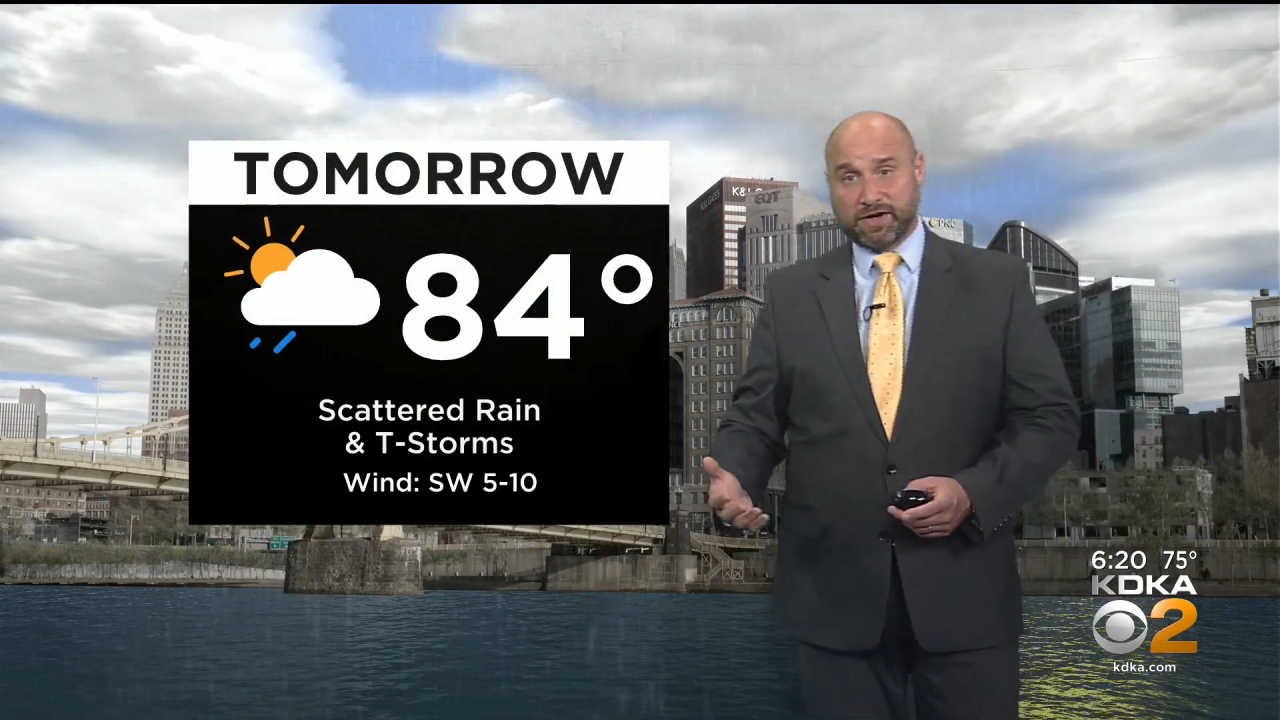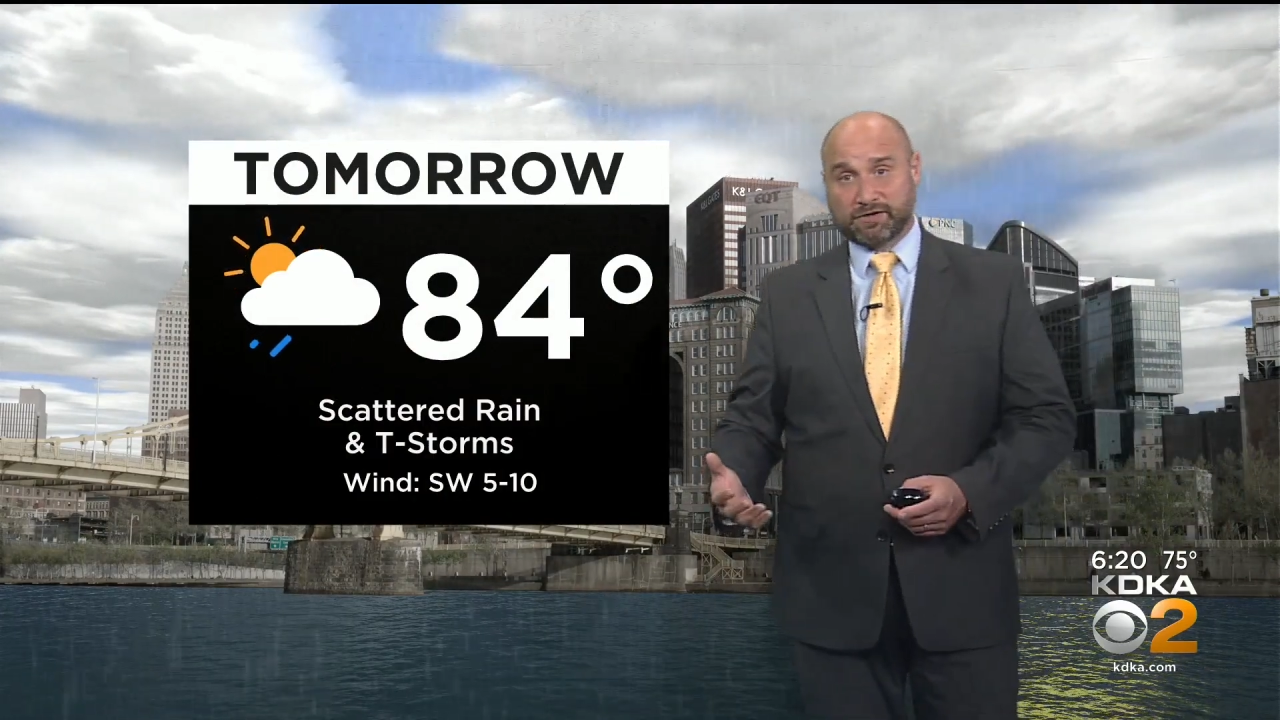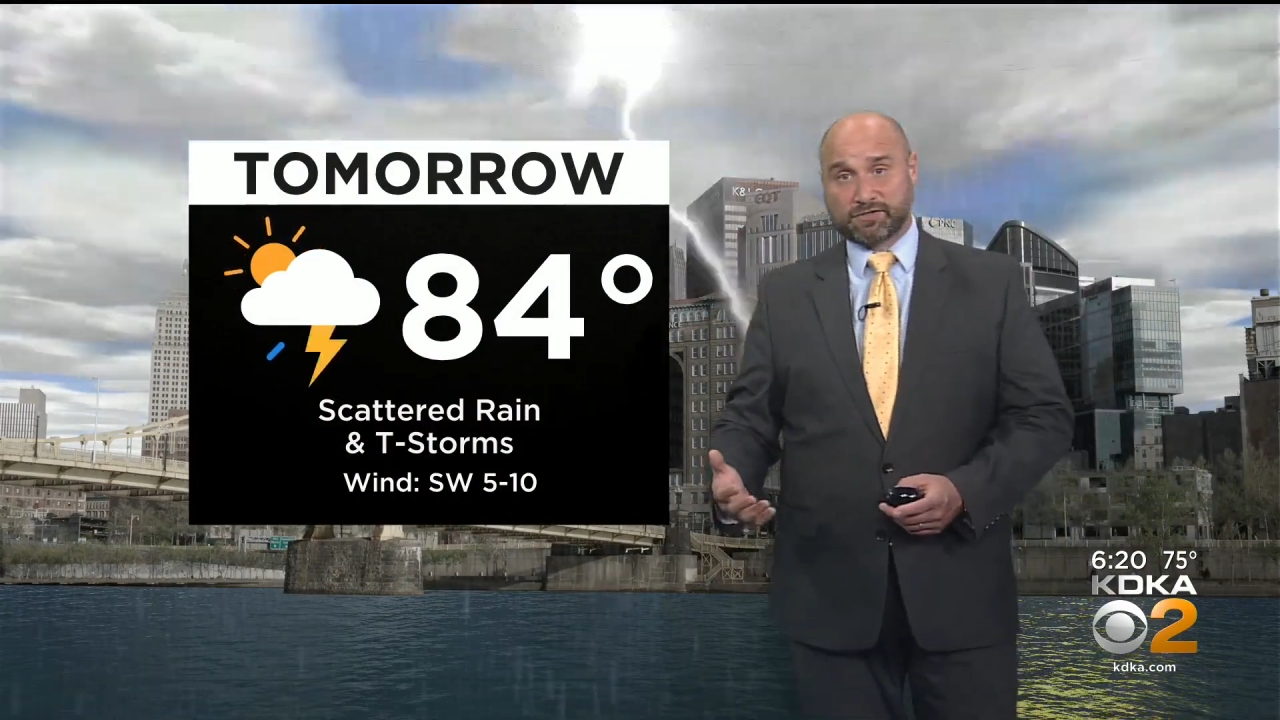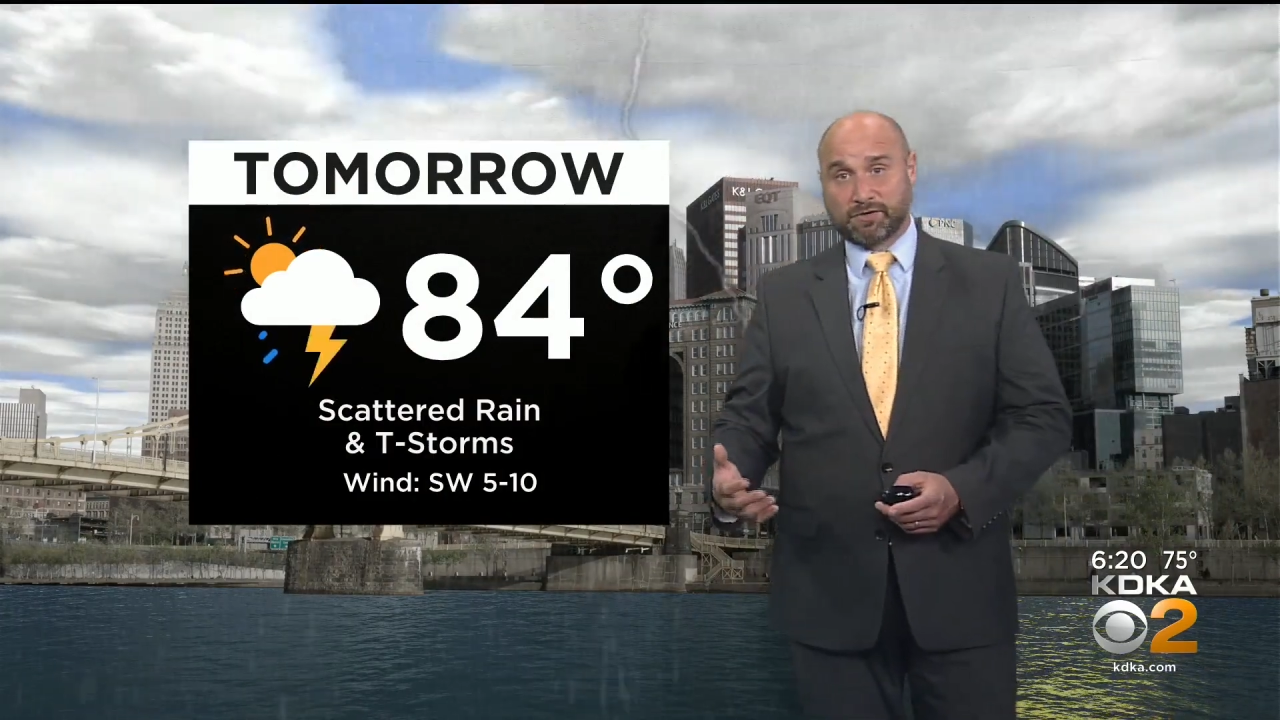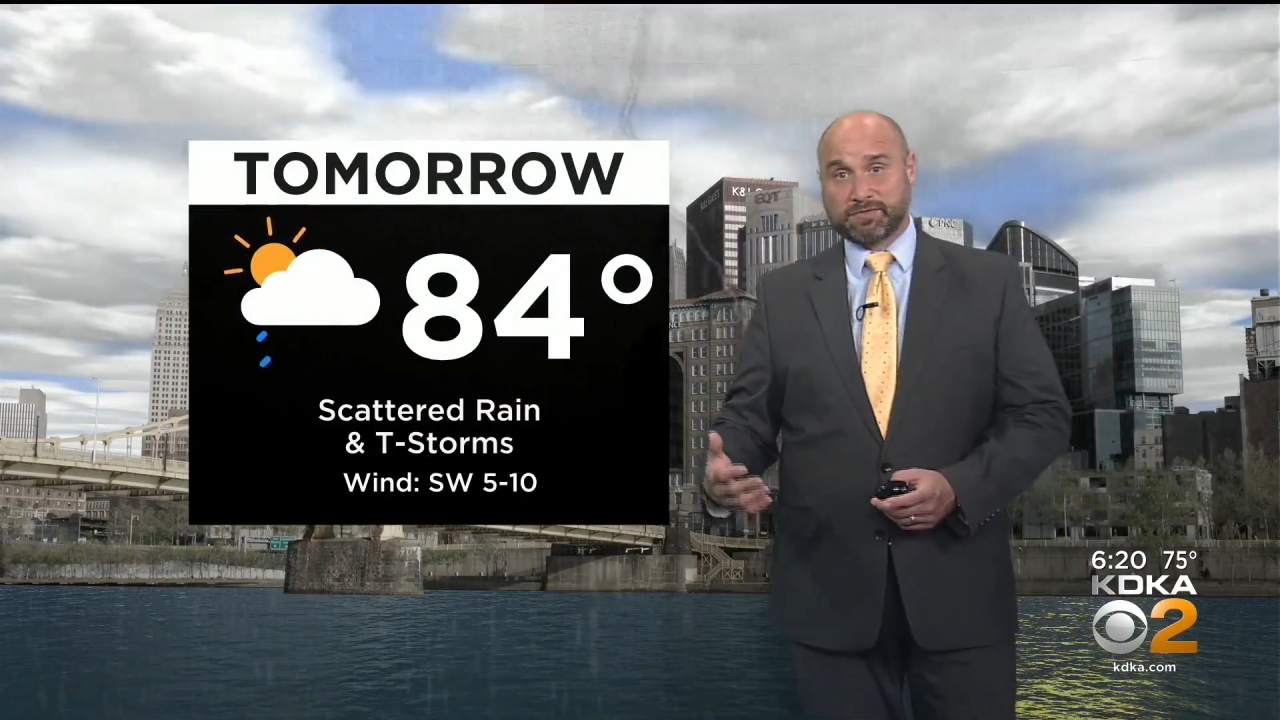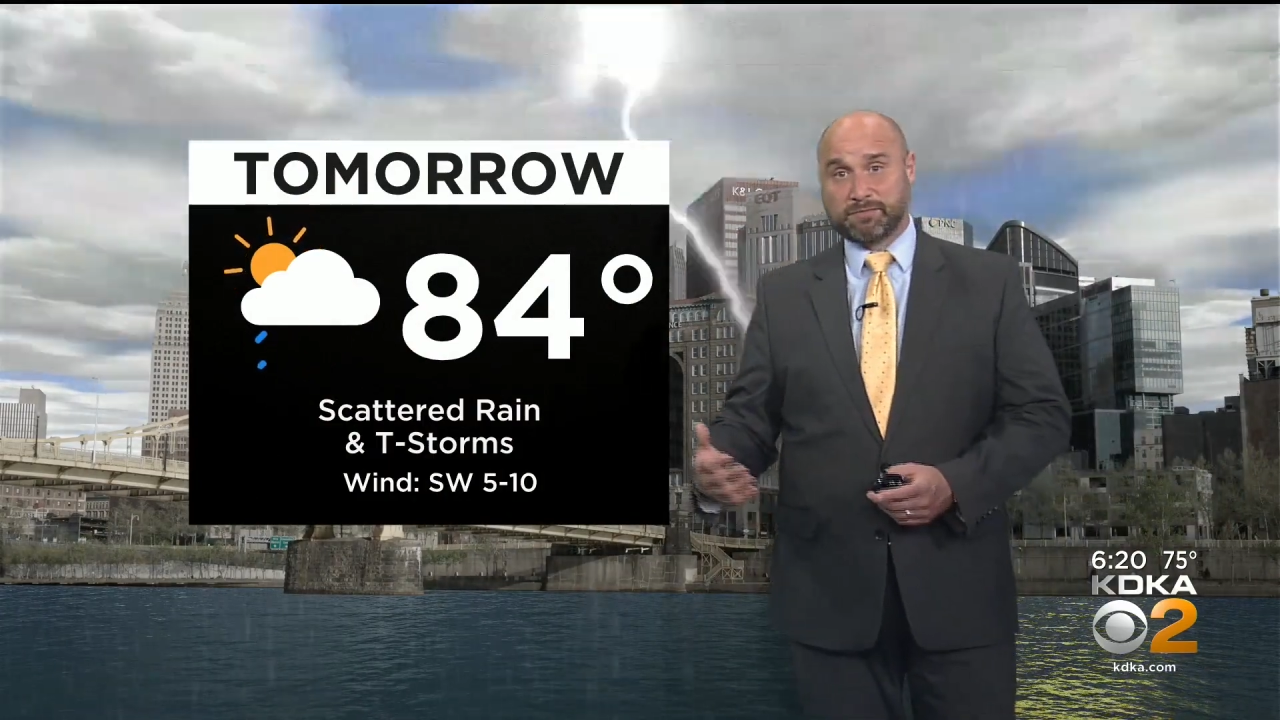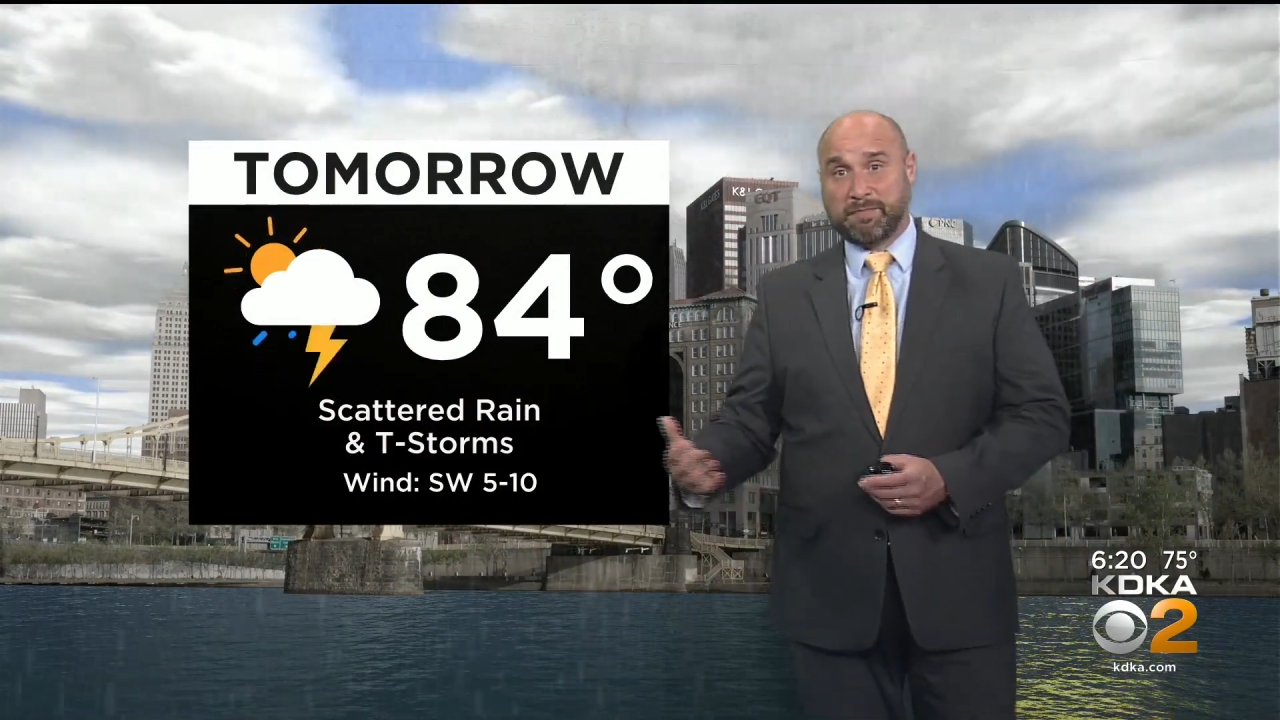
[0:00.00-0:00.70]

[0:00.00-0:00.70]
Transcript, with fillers: thunderstorms